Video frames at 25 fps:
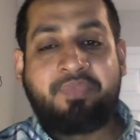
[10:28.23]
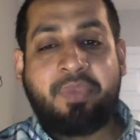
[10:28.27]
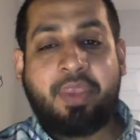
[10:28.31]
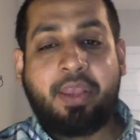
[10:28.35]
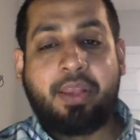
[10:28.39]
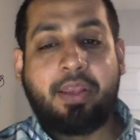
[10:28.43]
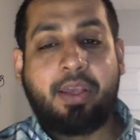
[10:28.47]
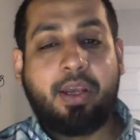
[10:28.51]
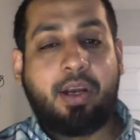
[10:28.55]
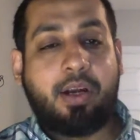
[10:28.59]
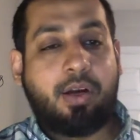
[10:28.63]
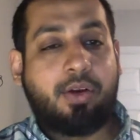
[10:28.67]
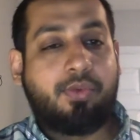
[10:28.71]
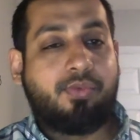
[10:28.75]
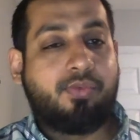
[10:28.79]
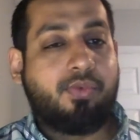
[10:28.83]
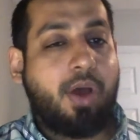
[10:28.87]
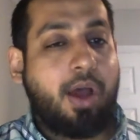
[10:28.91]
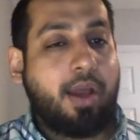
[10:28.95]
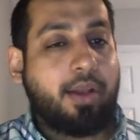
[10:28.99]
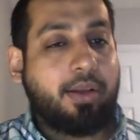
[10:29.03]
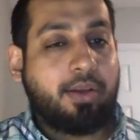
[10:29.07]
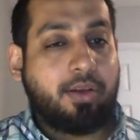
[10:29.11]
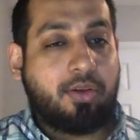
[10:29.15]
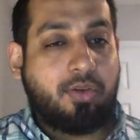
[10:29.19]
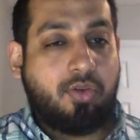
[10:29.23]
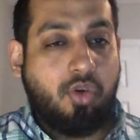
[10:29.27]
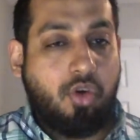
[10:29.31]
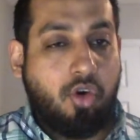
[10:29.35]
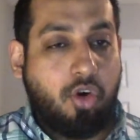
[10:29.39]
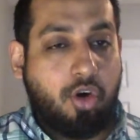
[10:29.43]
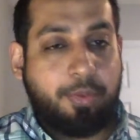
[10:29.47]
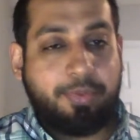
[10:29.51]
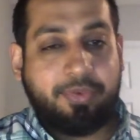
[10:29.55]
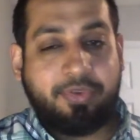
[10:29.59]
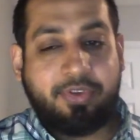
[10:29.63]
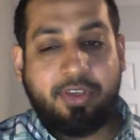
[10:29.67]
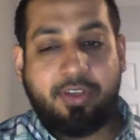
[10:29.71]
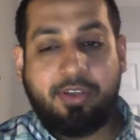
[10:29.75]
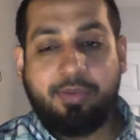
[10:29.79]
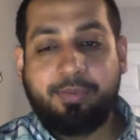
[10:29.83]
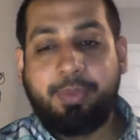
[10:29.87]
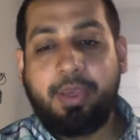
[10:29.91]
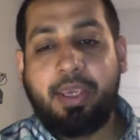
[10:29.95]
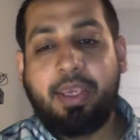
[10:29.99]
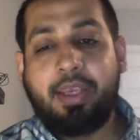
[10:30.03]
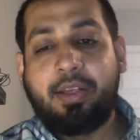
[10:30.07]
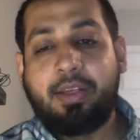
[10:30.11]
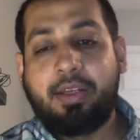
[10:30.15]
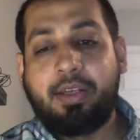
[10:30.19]
There are rotten corpses
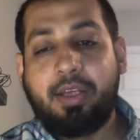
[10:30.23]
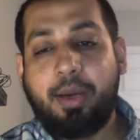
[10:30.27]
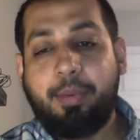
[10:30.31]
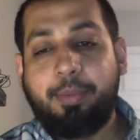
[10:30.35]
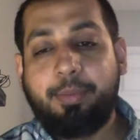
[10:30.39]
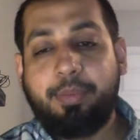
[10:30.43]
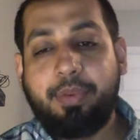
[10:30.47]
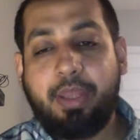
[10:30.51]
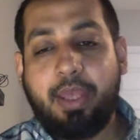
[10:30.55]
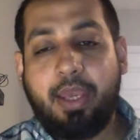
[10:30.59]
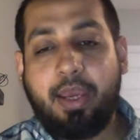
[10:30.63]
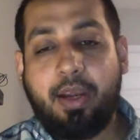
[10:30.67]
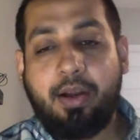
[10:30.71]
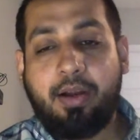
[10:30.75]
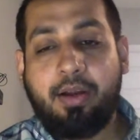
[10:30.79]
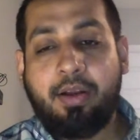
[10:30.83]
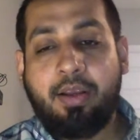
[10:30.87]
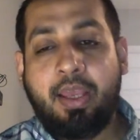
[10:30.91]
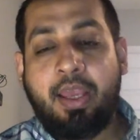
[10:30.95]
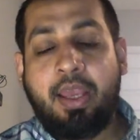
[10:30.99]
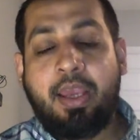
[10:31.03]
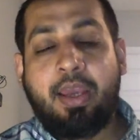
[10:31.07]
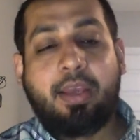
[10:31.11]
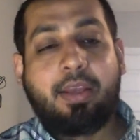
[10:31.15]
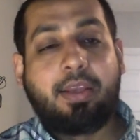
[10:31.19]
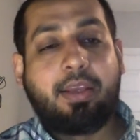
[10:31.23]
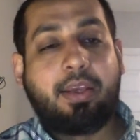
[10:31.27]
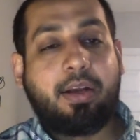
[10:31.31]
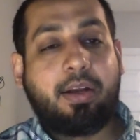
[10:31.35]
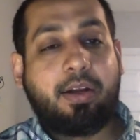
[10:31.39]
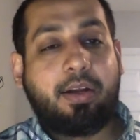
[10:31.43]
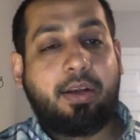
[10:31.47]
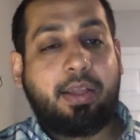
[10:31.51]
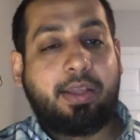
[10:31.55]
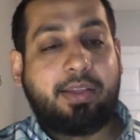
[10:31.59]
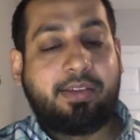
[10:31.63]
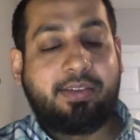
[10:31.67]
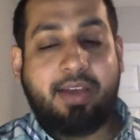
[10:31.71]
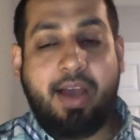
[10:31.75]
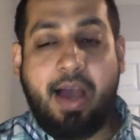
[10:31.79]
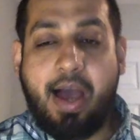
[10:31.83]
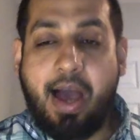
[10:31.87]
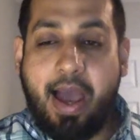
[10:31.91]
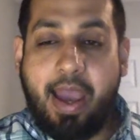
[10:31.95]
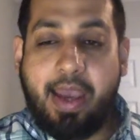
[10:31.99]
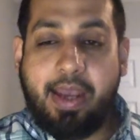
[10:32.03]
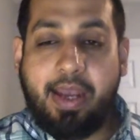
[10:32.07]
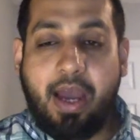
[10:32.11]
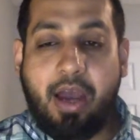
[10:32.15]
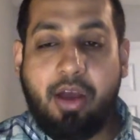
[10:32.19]
being dumped there. It's a
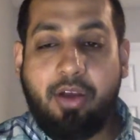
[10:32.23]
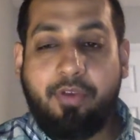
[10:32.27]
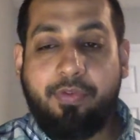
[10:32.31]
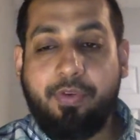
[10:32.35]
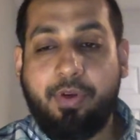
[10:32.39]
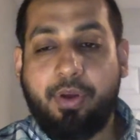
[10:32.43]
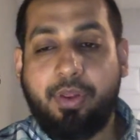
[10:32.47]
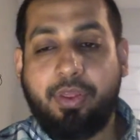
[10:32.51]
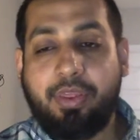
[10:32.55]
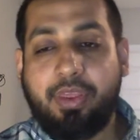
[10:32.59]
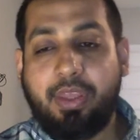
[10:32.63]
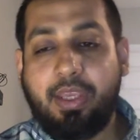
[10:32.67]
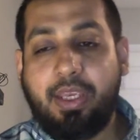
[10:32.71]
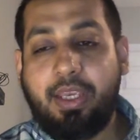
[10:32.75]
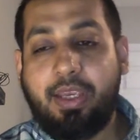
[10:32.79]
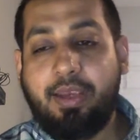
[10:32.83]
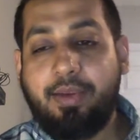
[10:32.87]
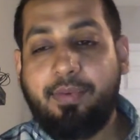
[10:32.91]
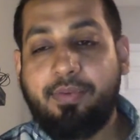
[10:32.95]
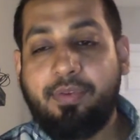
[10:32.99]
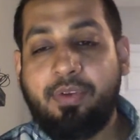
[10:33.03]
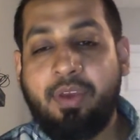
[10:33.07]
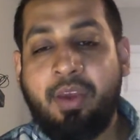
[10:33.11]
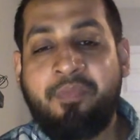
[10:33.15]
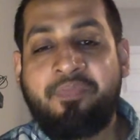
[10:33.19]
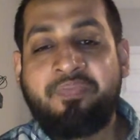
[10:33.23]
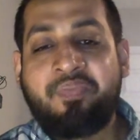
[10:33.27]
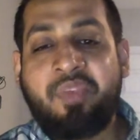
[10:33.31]
hideout for thieves.